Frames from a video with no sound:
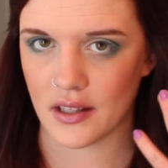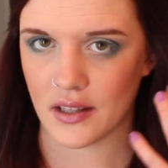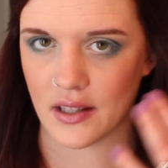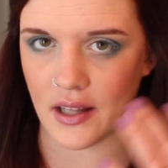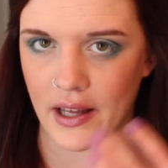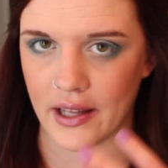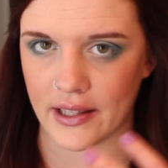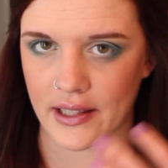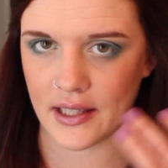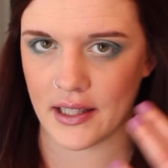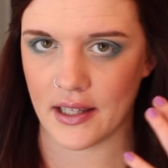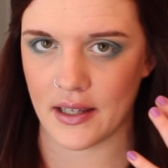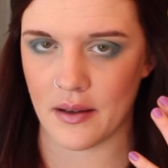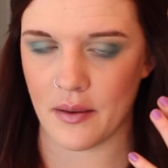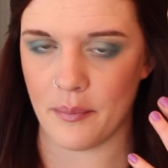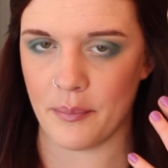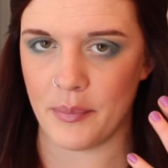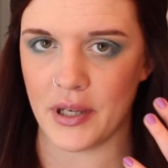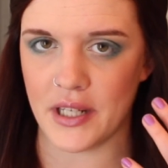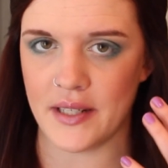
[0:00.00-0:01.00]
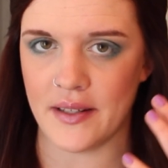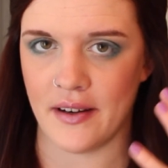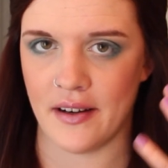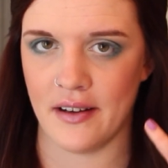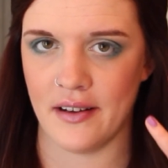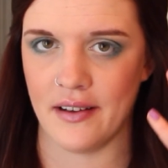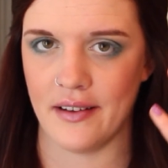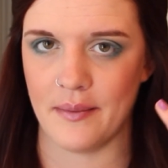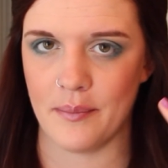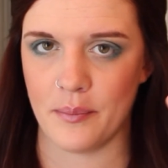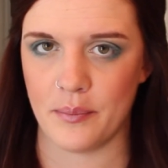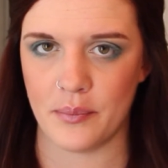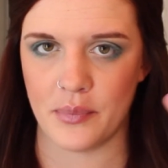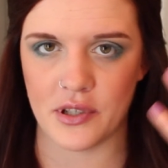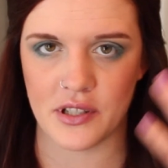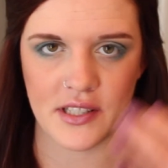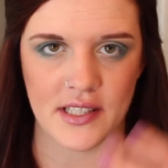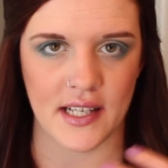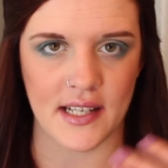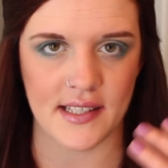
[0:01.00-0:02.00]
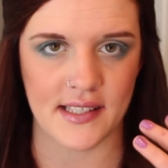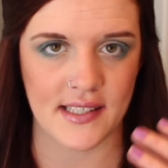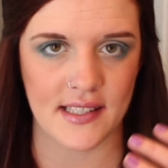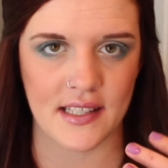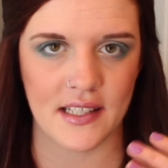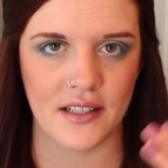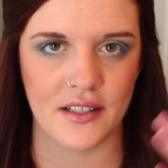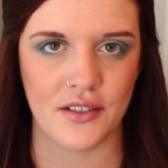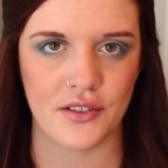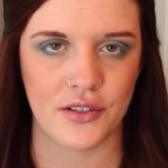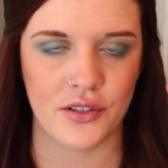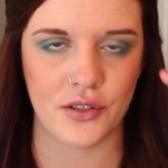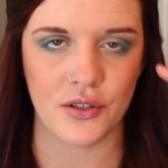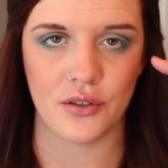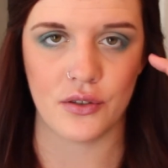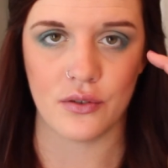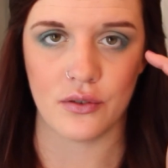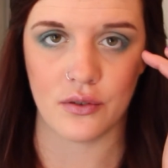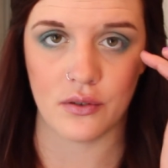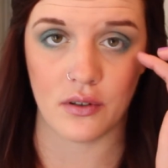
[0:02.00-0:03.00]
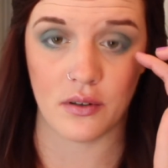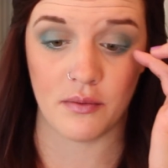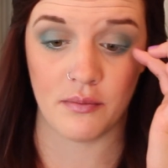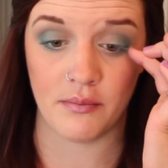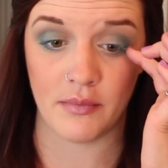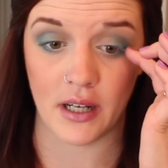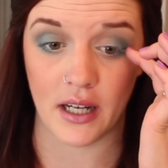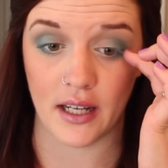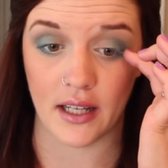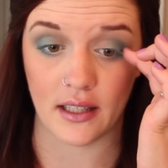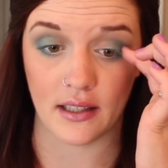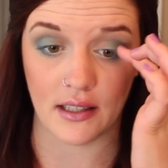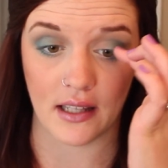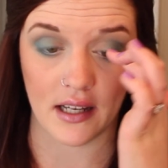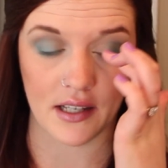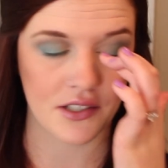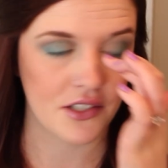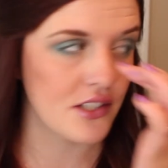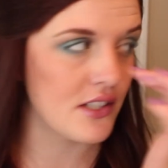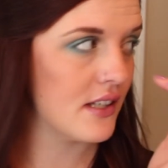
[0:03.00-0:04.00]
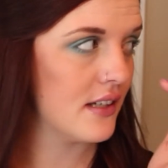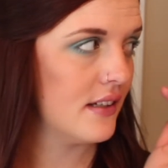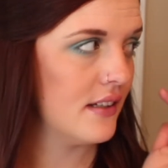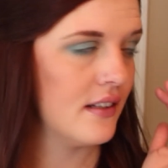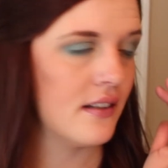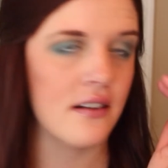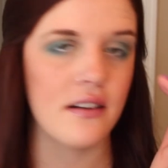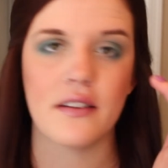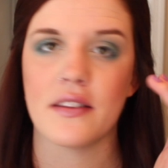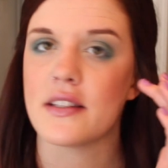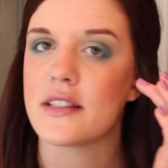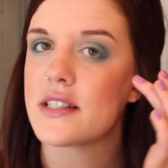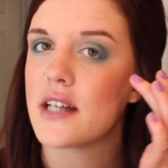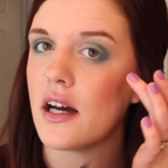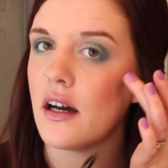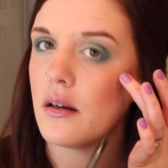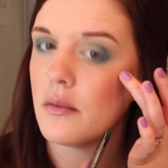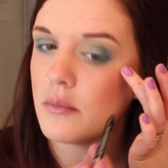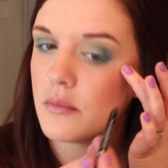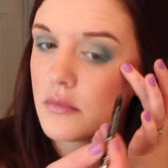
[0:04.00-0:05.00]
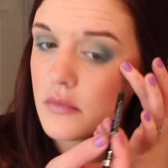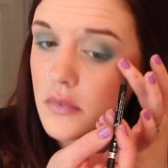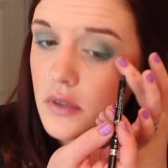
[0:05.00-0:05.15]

lightly but not precisely to my lash line here on the top.